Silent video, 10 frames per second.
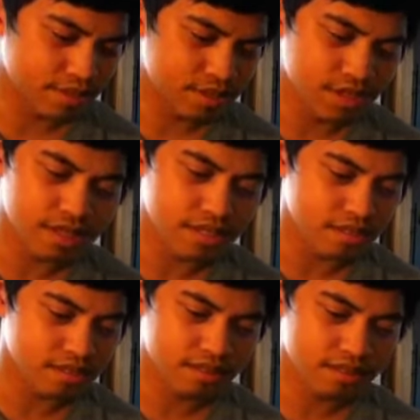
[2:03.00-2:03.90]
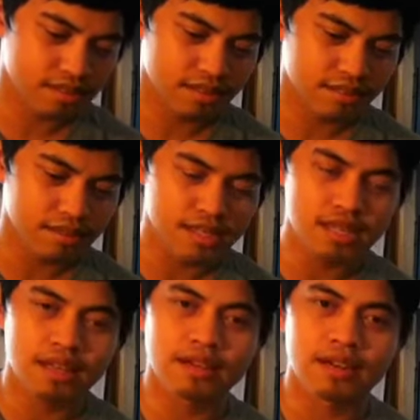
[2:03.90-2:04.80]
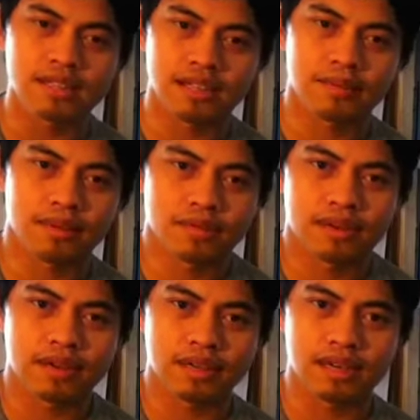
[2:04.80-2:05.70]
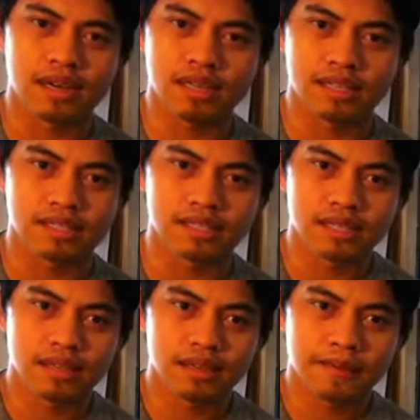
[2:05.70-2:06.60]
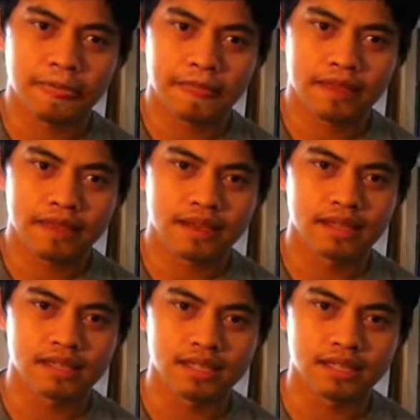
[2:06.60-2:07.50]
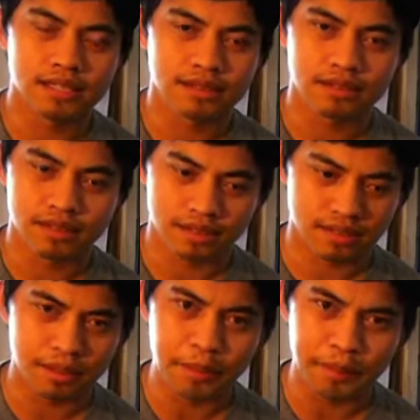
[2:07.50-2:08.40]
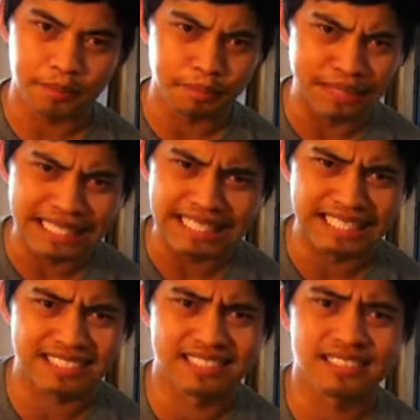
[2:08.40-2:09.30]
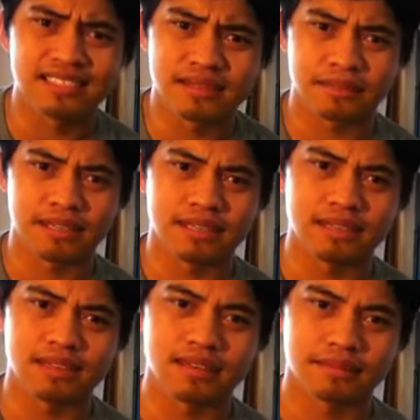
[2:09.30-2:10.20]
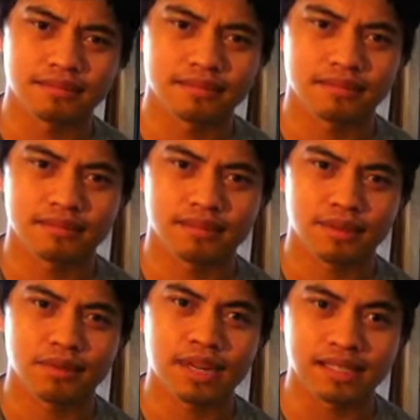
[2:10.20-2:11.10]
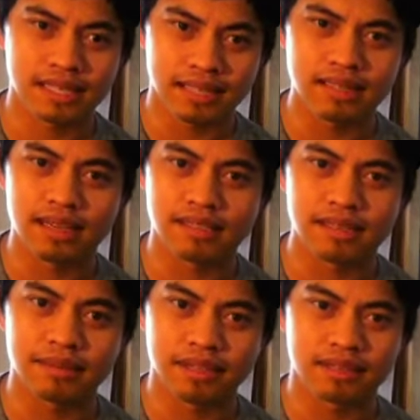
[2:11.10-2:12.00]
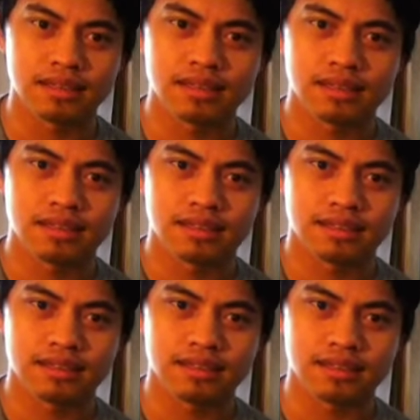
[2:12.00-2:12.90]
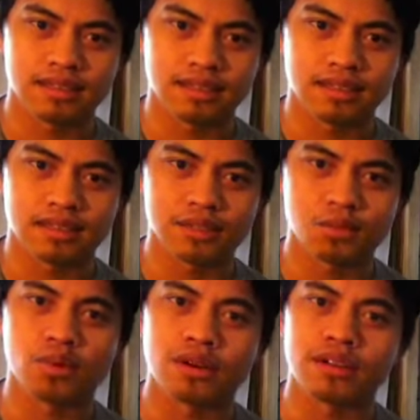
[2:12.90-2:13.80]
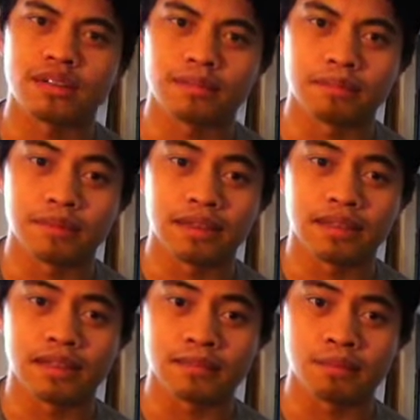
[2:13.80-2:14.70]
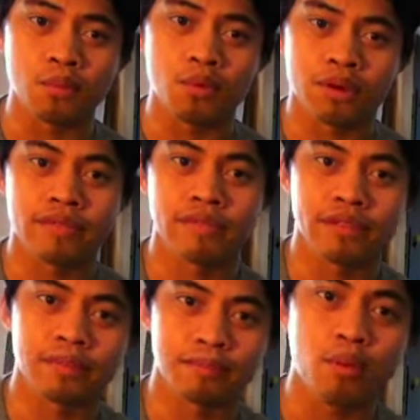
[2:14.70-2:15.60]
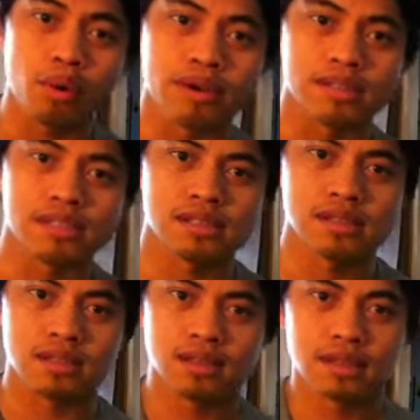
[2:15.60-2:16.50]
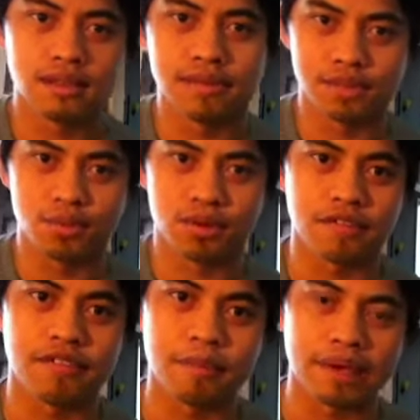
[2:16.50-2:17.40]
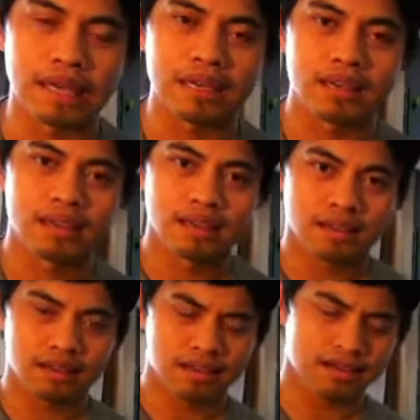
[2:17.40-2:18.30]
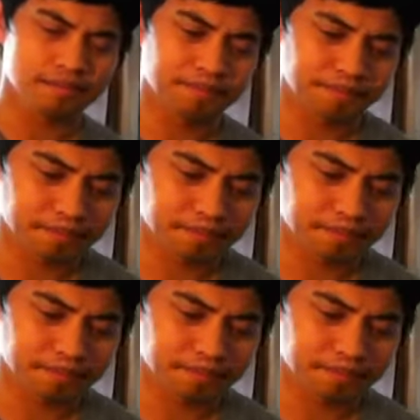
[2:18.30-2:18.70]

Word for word: just was another example of how God has continued to, to beat this into me. Um, and when I say this, I mean uh, His Word, the, and the more of the importance of His Word for me. Um,